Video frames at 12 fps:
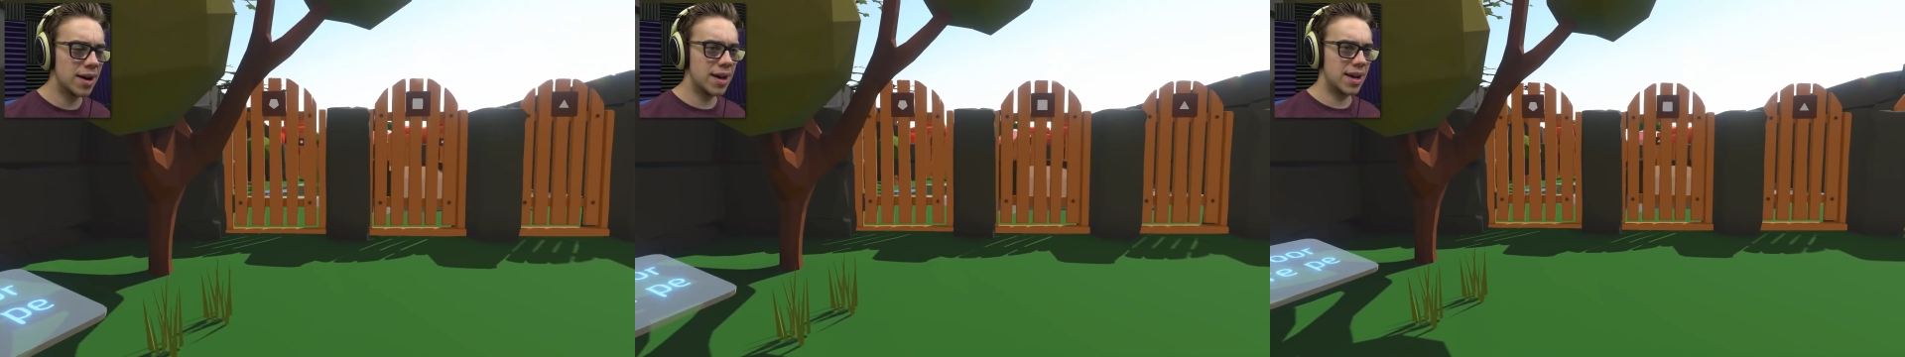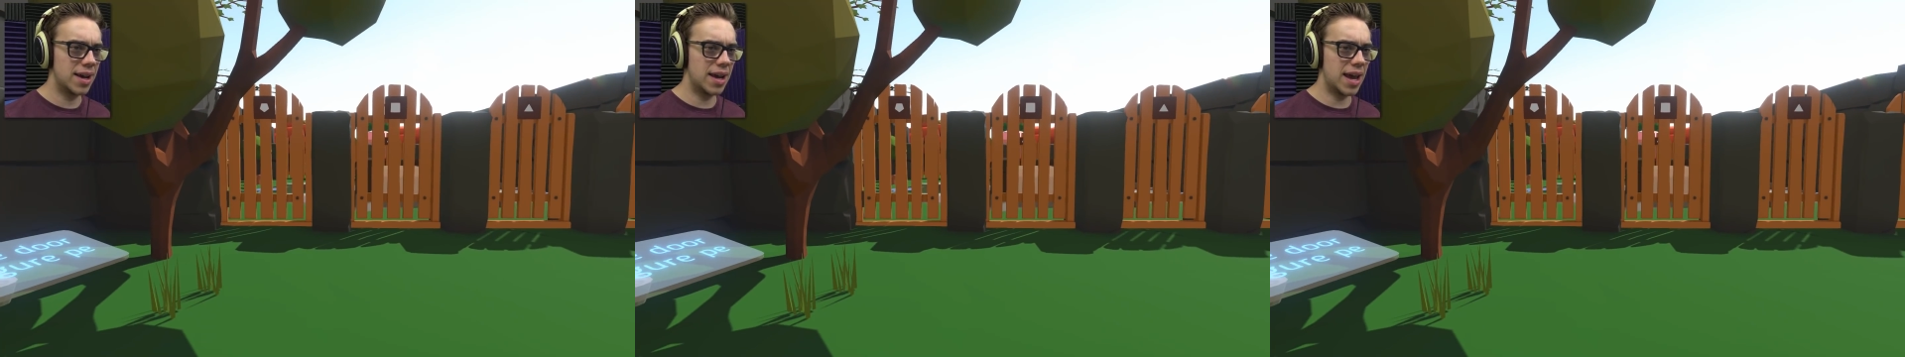
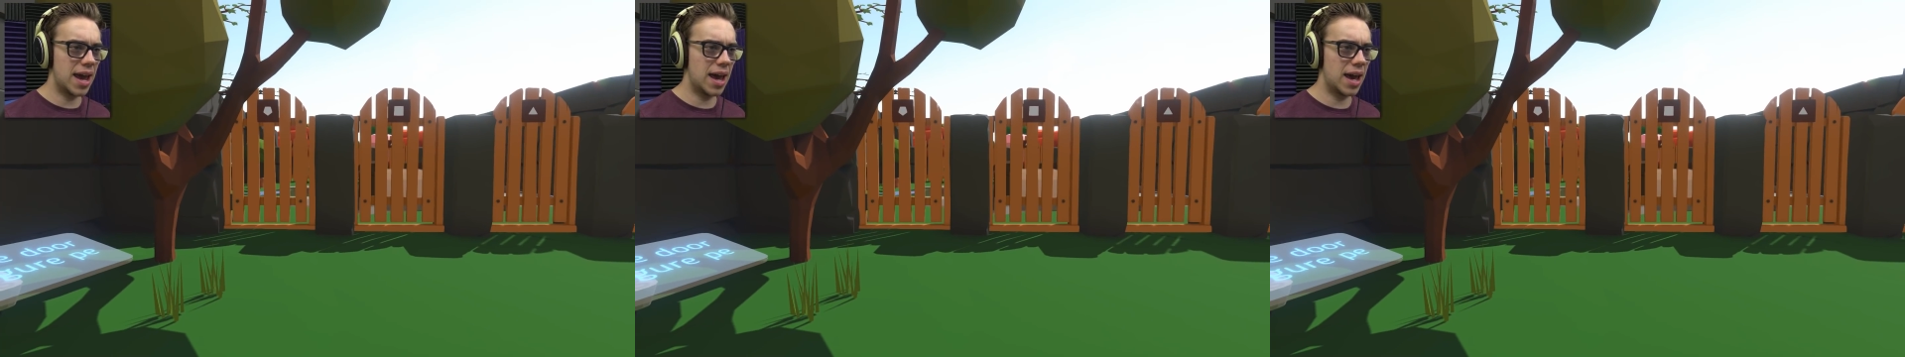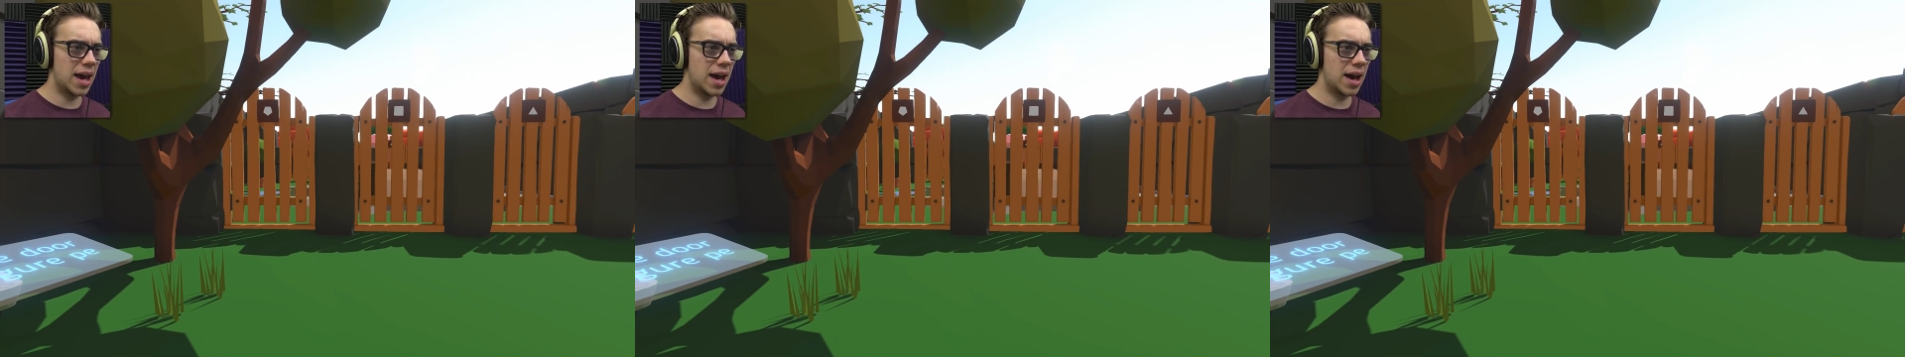
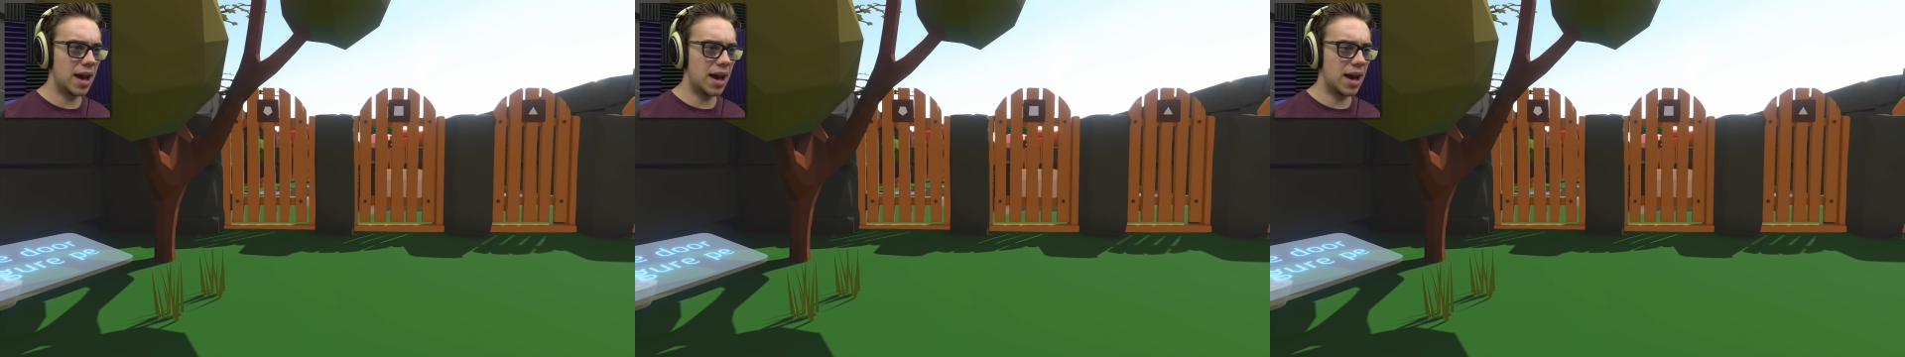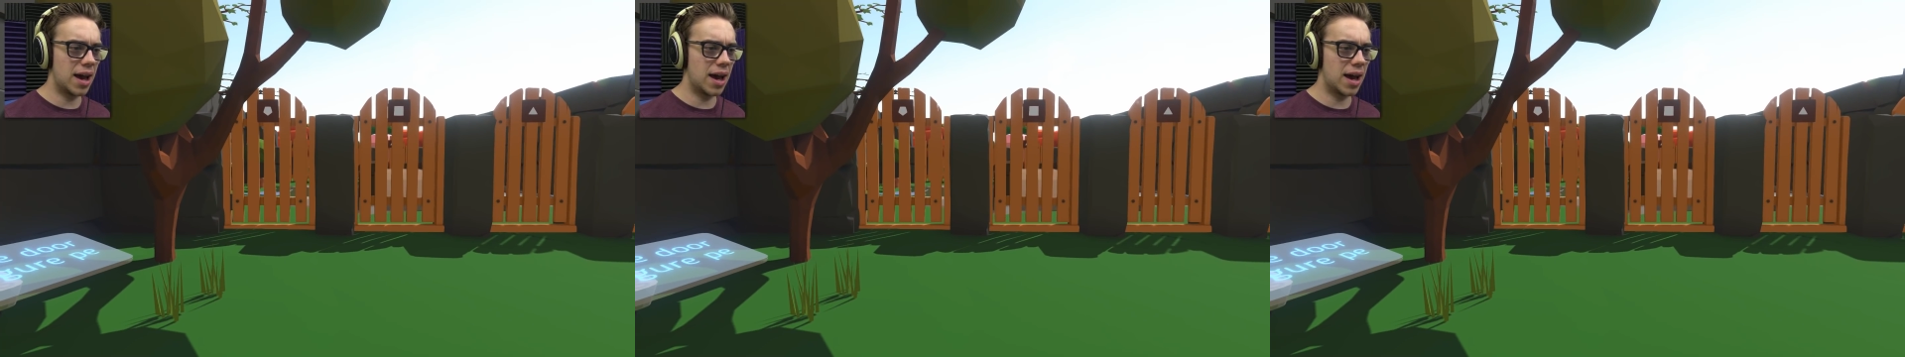
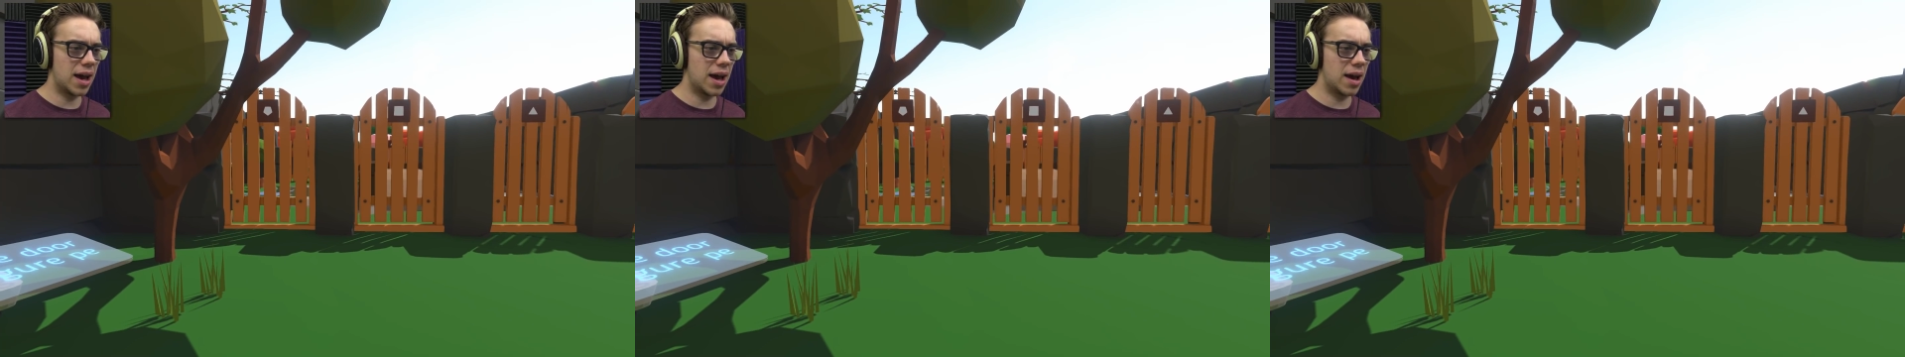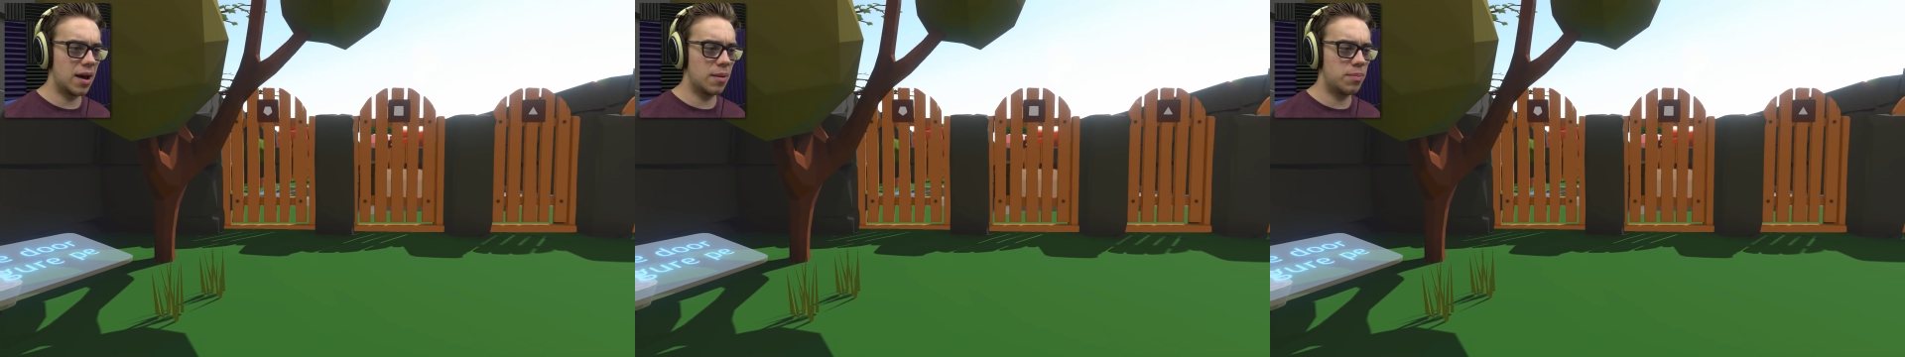
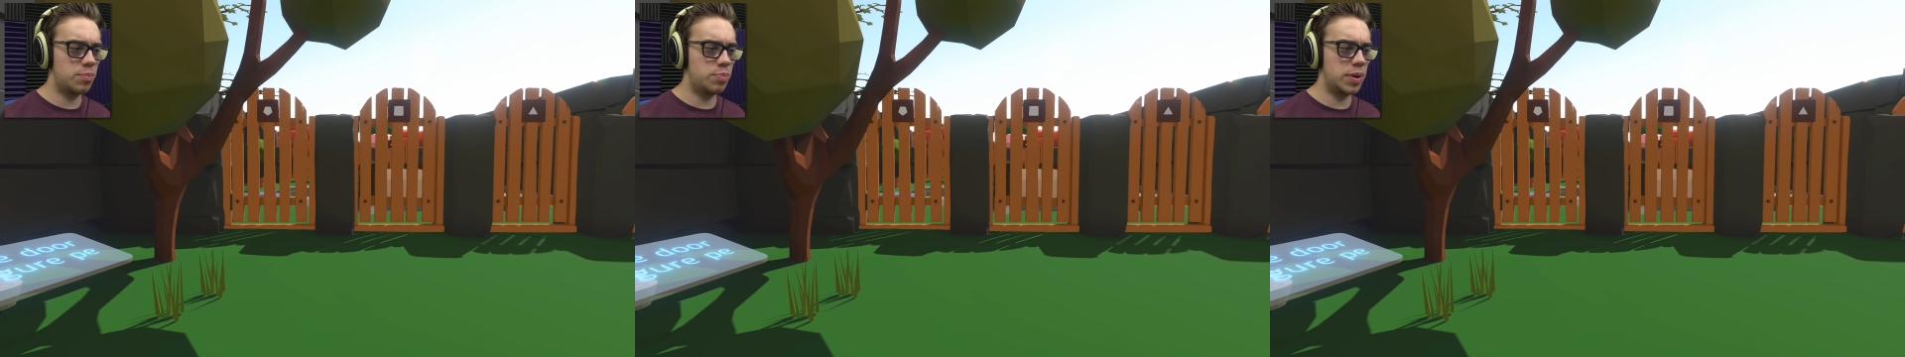[no speech]